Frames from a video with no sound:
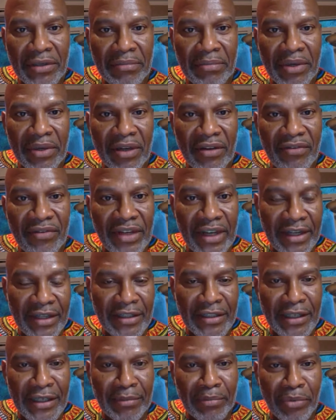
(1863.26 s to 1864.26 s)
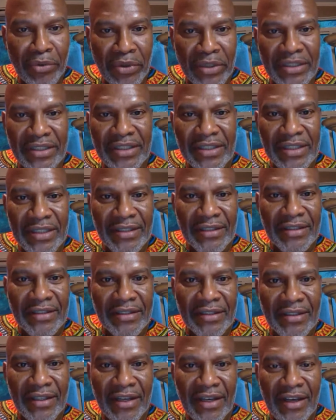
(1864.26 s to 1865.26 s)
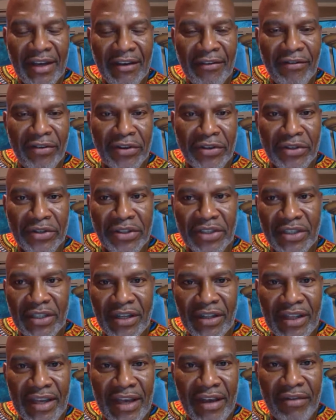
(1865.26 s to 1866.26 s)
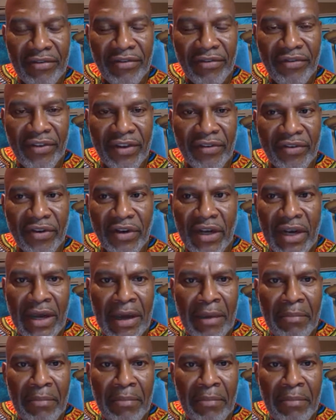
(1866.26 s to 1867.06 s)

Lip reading: above 98.6 for you to say they have a fever.